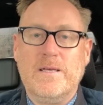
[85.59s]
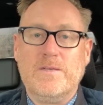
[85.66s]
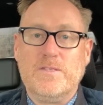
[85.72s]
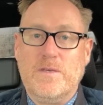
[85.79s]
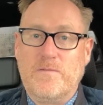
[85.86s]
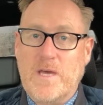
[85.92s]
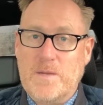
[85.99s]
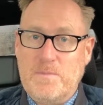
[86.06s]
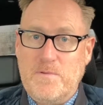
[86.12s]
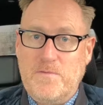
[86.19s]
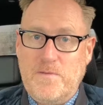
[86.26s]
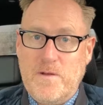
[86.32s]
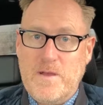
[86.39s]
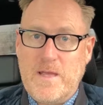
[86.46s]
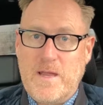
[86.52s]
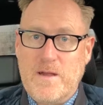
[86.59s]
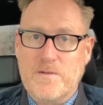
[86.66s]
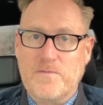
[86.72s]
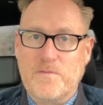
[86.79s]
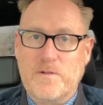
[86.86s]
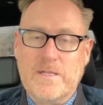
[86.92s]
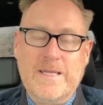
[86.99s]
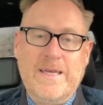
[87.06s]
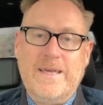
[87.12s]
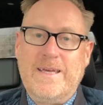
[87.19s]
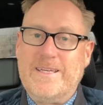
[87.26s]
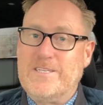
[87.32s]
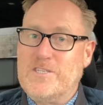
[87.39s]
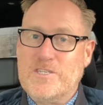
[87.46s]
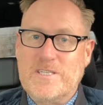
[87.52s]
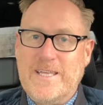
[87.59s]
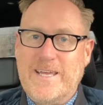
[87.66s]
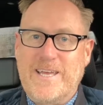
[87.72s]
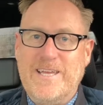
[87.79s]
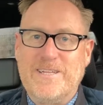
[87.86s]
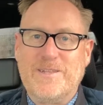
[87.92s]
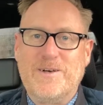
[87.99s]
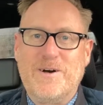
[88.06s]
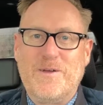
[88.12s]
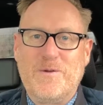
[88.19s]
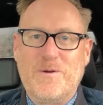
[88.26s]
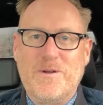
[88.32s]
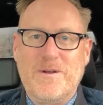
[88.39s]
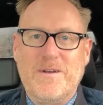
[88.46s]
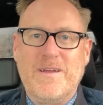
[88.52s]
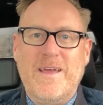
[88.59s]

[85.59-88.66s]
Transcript: So you've got to be very careful. It's just like in Law and Order.